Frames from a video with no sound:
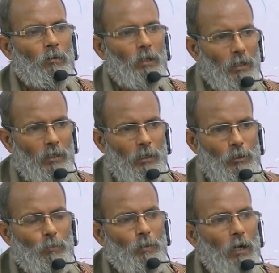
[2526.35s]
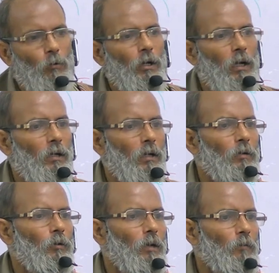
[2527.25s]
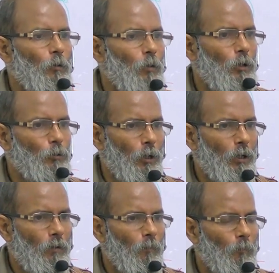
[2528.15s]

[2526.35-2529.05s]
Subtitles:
that in case of talo-calcaneonavicular joint,